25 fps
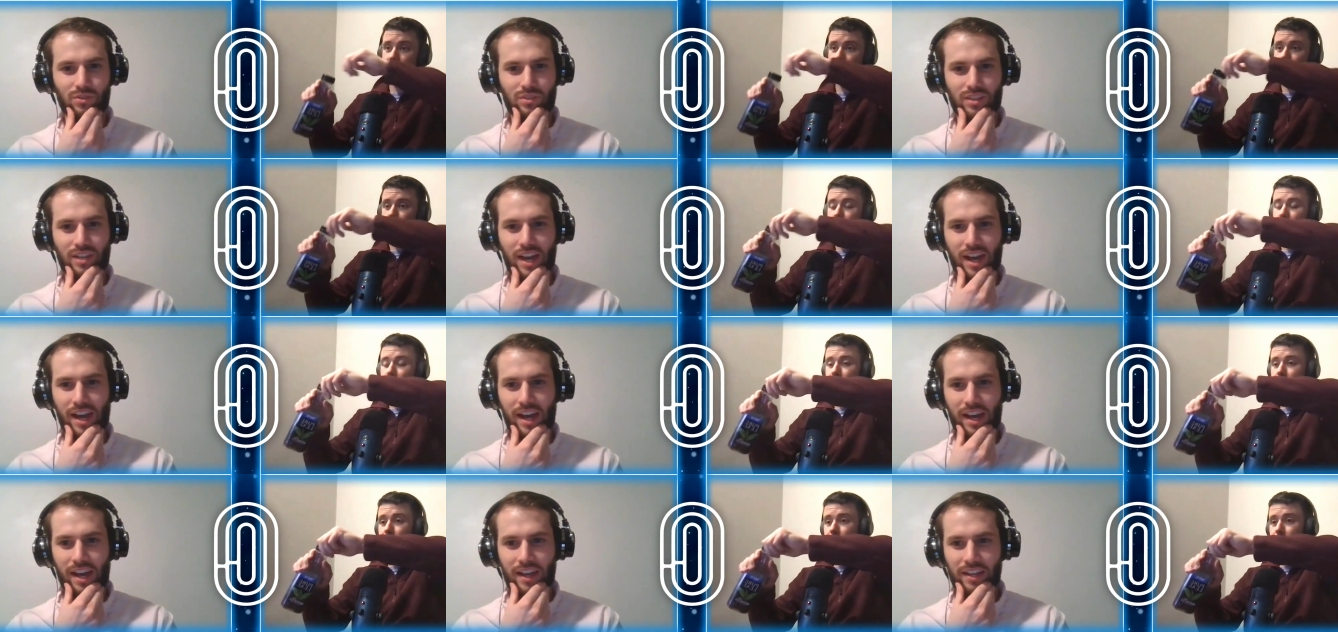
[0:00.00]

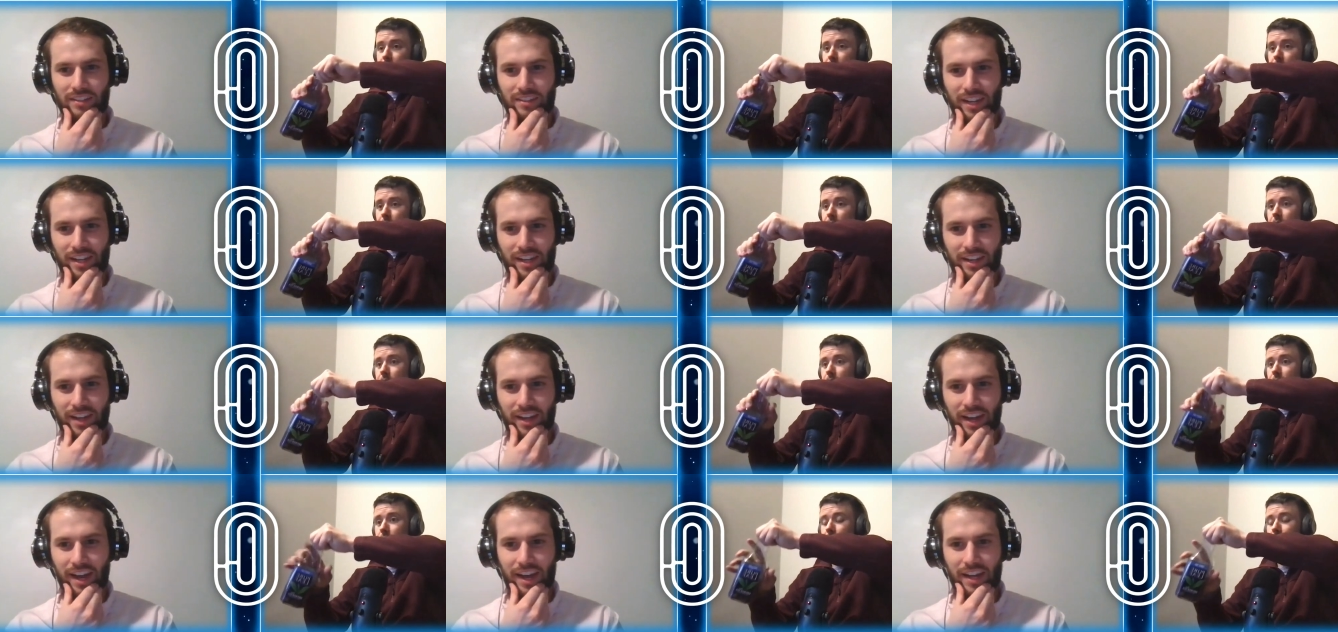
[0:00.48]
Speaker 1: not
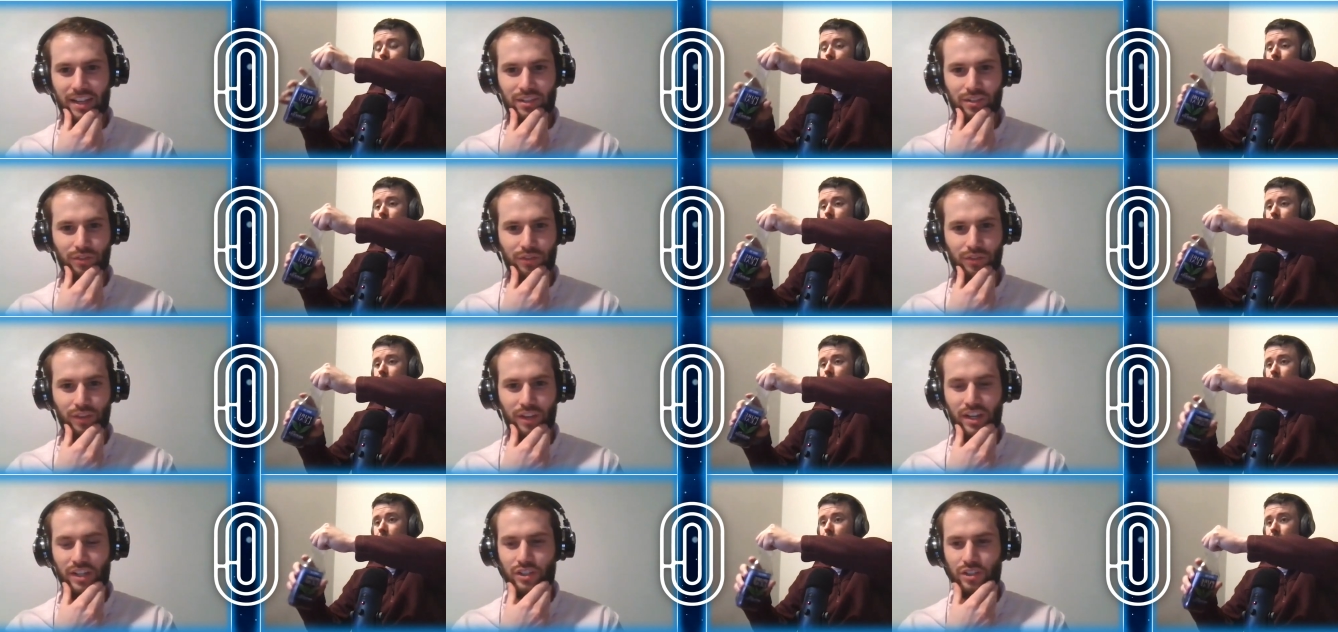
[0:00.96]
ten
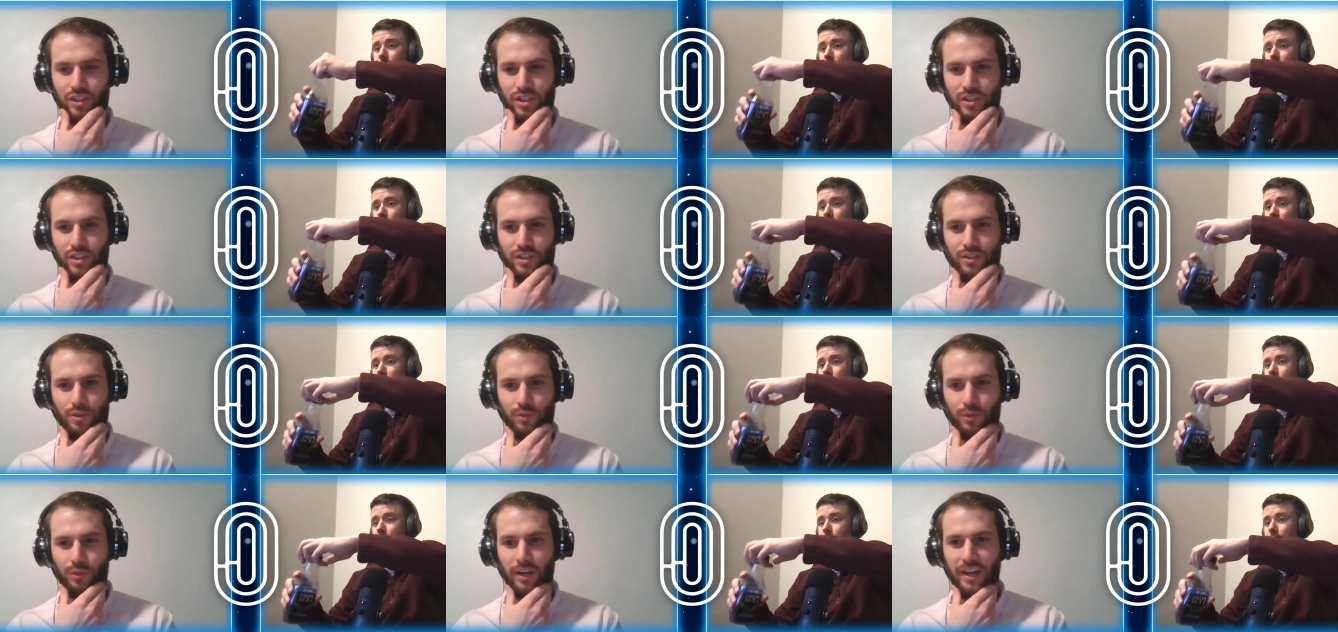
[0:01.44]
guys finished
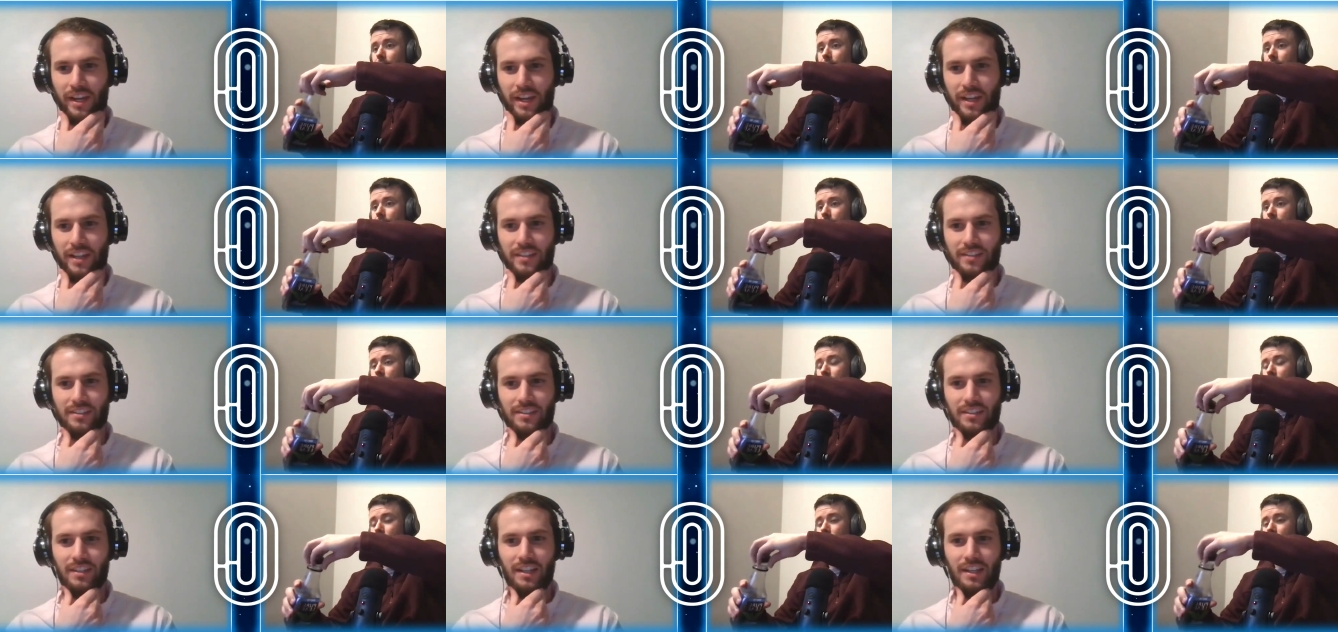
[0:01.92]
this
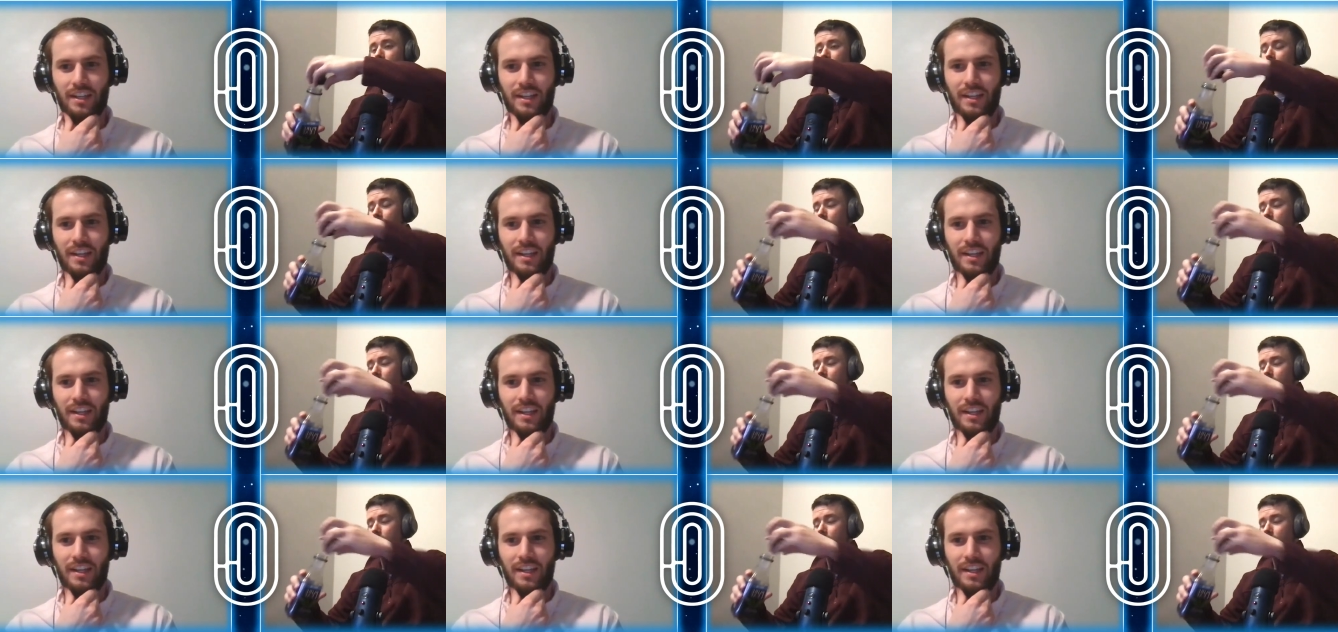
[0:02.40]
race,